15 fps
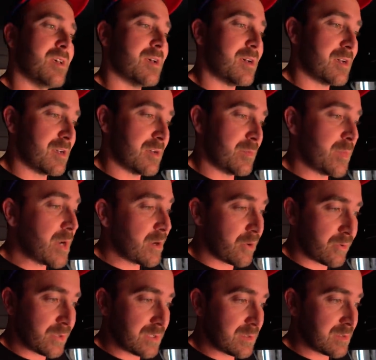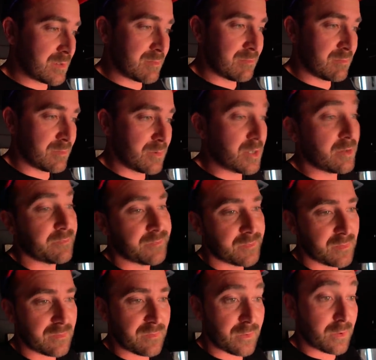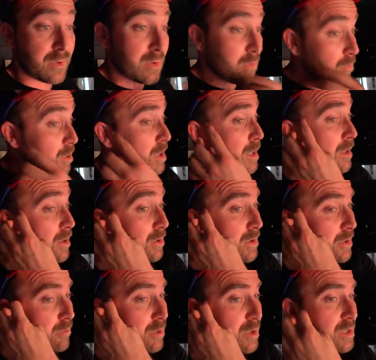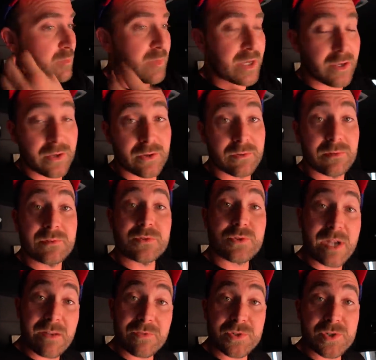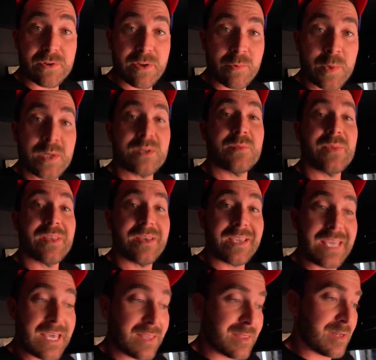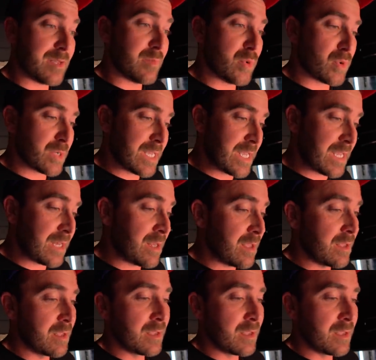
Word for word: I always, well, for a while, I wanted my own travel show. I wanted to be like Anthony Bourdain,